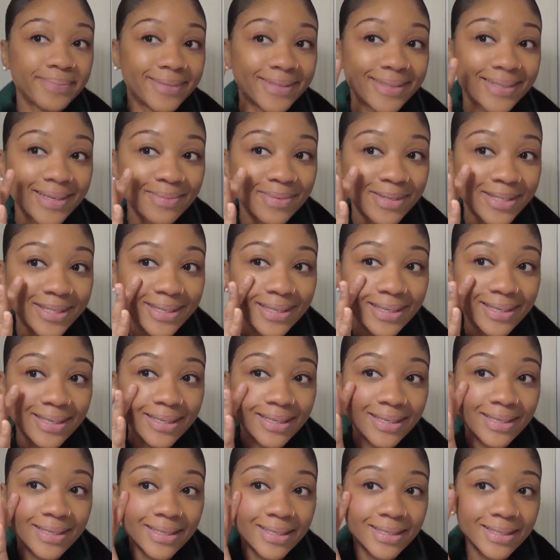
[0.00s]
So I'm just
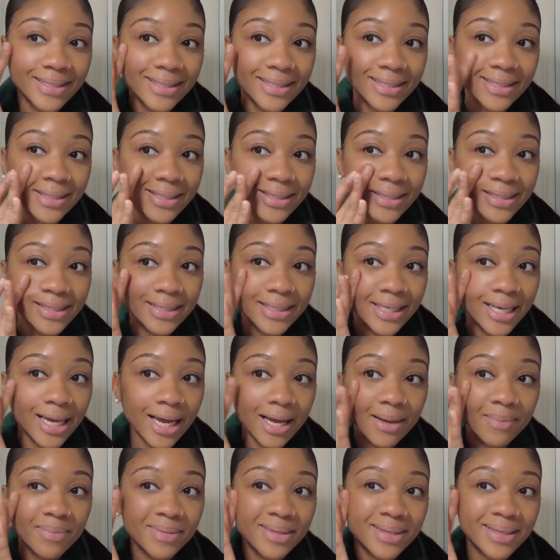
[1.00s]
gonna
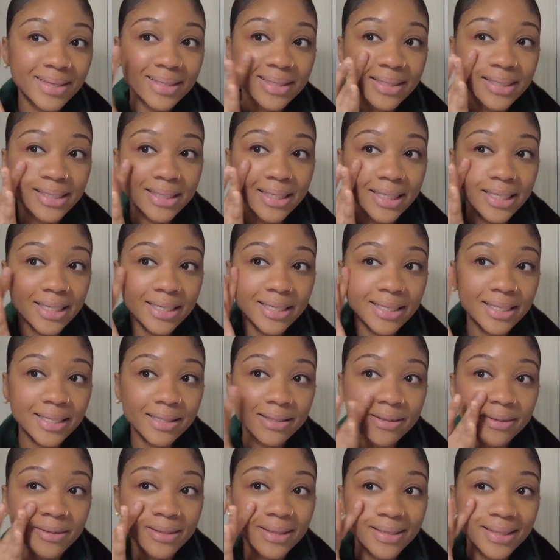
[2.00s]
tap this
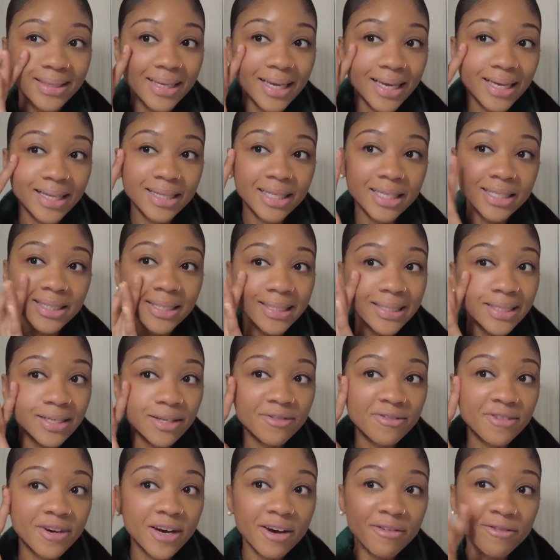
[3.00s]
in. And this is
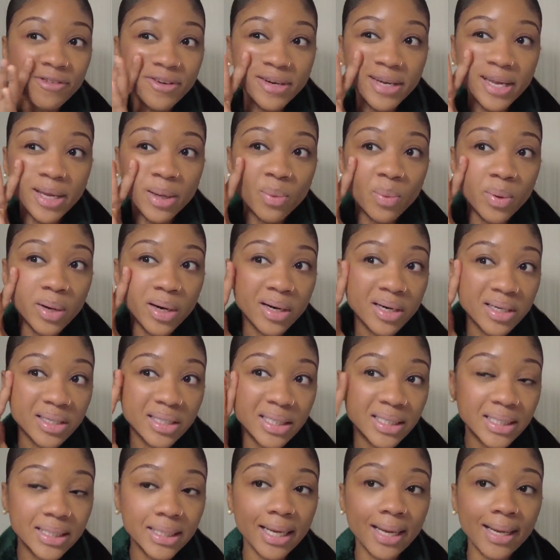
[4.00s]
good for everyday wear because
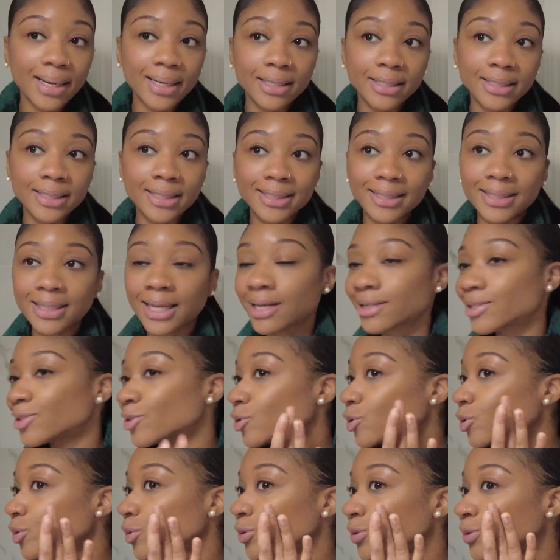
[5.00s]
it's not, it's not
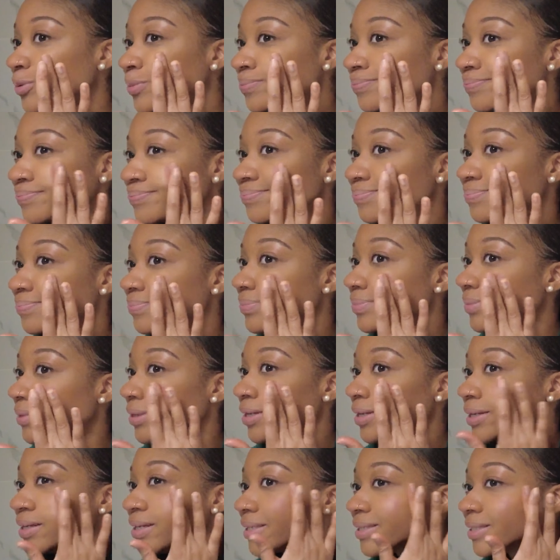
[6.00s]
too,
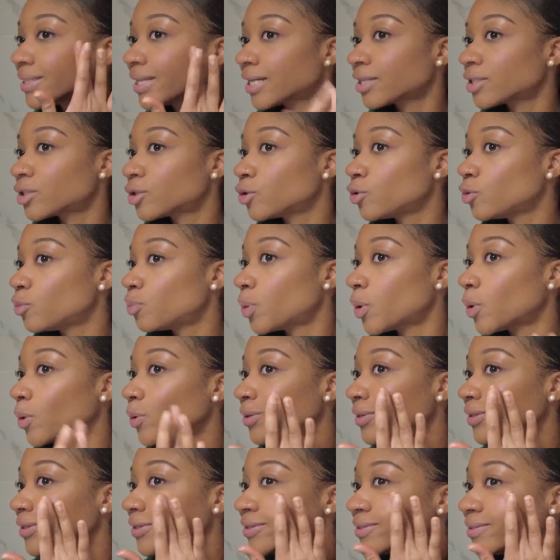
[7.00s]
it's not too
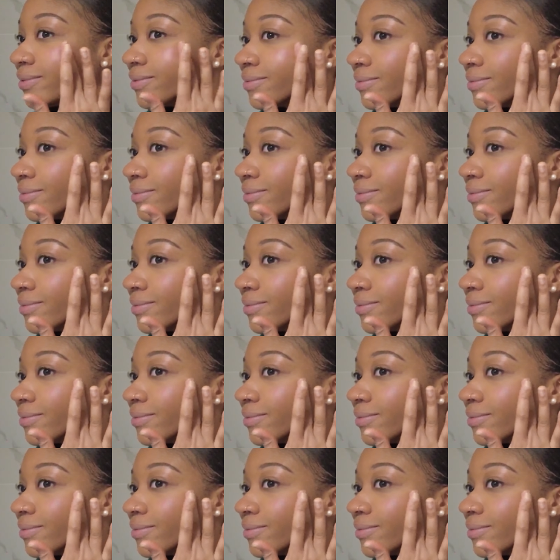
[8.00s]
potent.